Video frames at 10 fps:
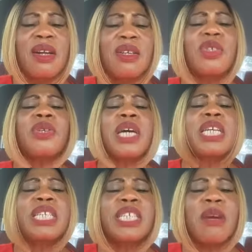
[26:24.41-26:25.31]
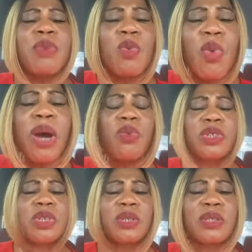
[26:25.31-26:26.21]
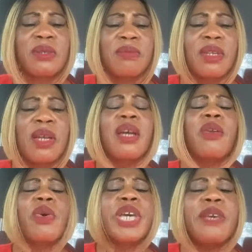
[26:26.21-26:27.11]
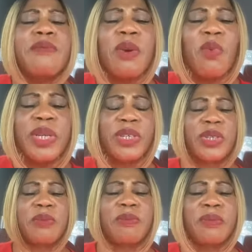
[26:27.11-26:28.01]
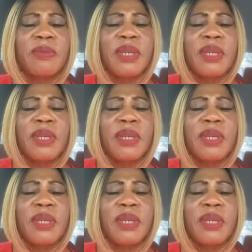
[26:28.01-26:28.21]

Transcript: so that it shall be well with us. Lord, give them wisdom.